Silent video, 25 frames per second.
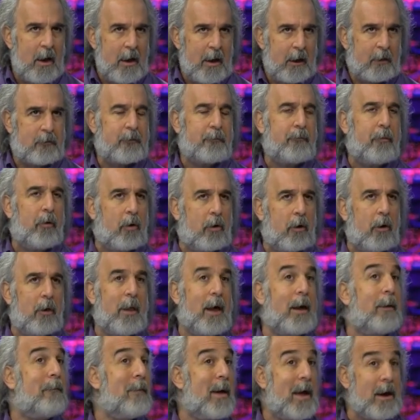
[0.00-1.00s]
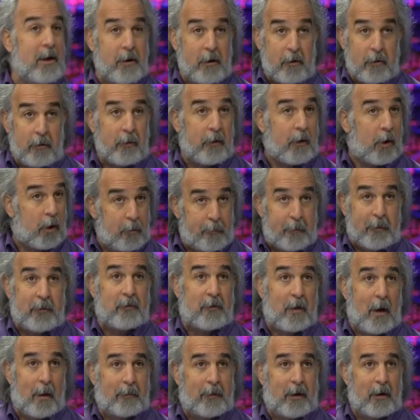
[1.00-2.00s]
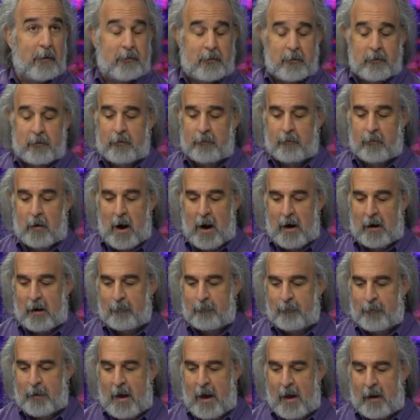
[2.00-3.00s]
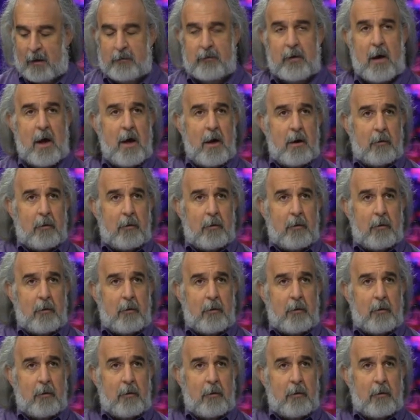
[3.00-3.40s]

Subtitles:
explorer-like menu that opens up, gives us a variety of things.